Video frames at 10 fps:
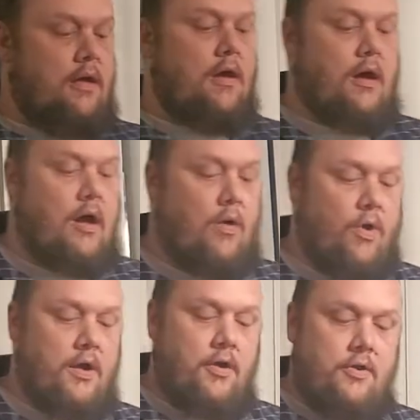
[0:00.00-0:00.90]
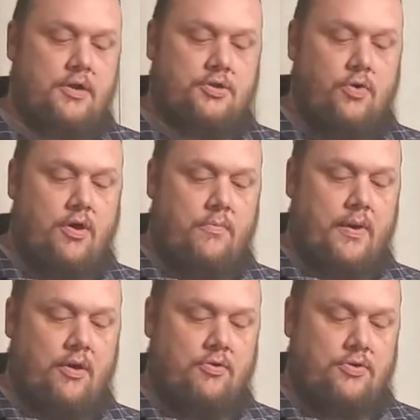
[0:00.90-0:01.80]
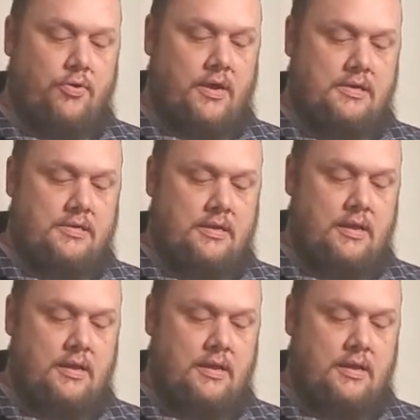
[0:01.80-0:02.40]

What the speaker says: 100 to 200 pound tortoise